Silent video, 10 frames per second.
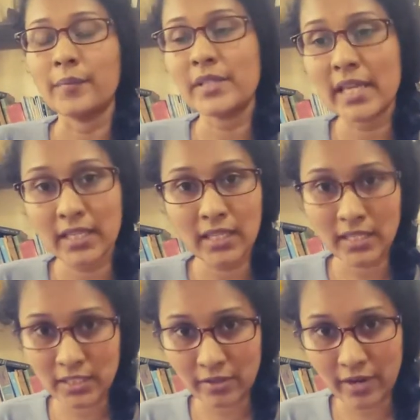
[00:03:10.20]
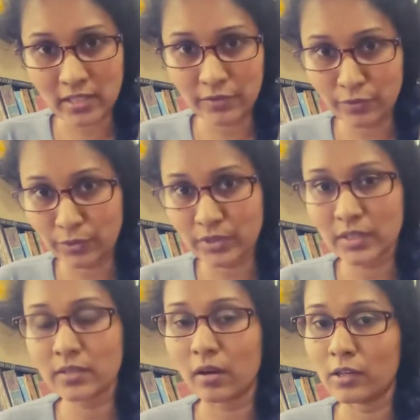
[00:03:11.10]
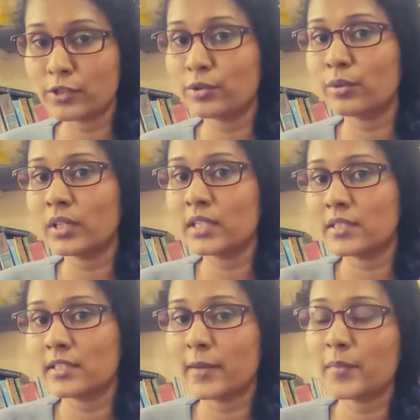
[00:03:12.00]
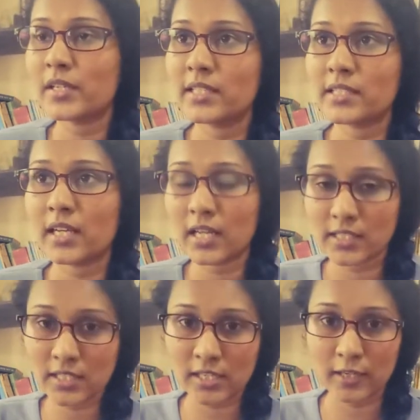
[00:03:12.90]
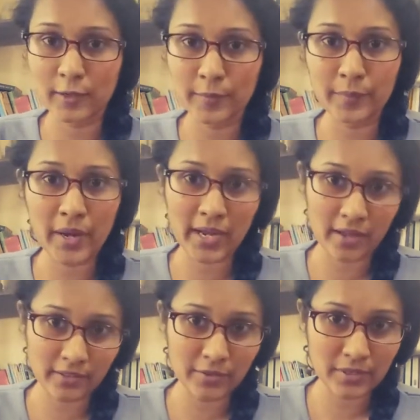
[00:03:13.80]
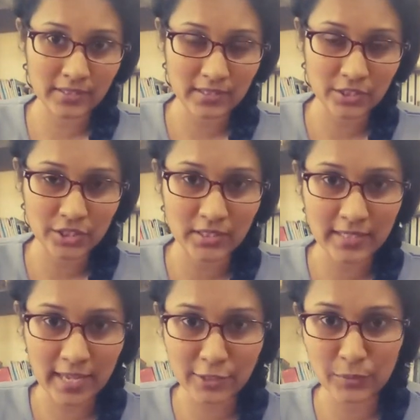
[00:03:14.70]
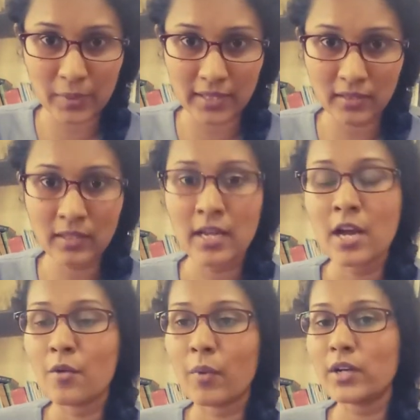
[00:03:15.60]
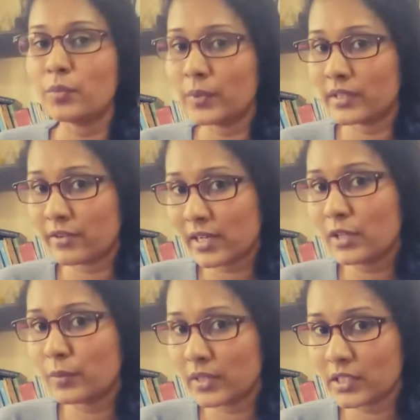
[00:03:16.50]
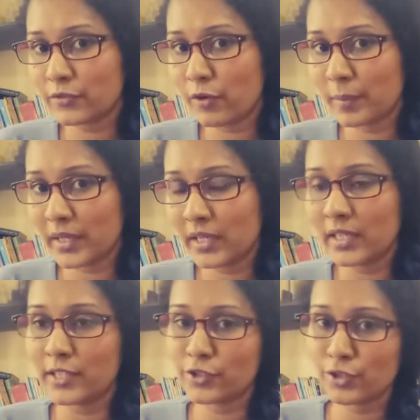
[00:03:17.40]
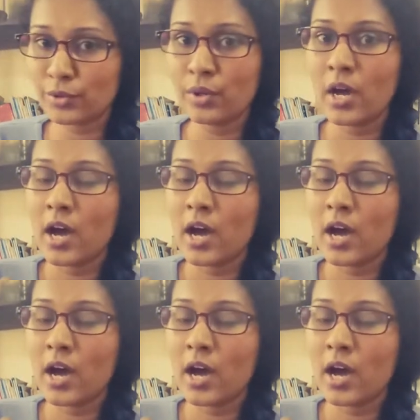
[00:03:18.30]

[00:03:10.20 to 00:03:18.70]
taking interactive notes is also a concept discussed by other researchers as well. What really works for me is to